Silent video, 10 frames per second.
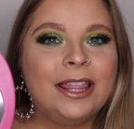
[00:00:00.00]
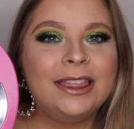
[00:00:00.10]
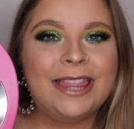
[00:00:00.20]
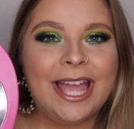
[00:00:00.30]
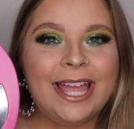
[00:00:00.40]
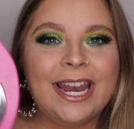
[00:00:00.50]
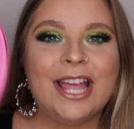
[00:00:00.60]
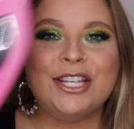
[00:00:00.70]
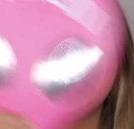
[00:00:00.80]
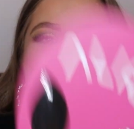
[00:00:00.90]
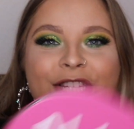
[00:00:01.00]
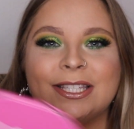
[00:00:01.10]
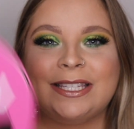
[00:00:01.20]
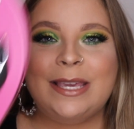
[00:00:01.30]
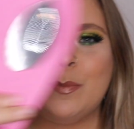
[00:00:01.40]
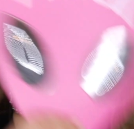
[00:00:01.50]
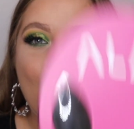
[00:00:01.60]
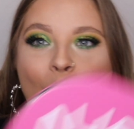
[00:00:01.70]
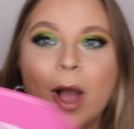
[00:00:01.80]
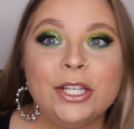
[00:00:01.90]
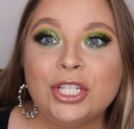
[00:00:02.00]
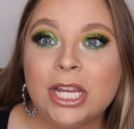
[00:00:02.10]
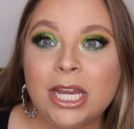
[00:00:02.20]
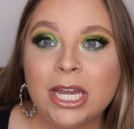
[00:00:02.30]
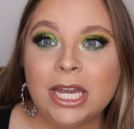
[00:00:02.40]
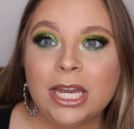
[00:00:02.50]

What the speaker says: then just keep watching.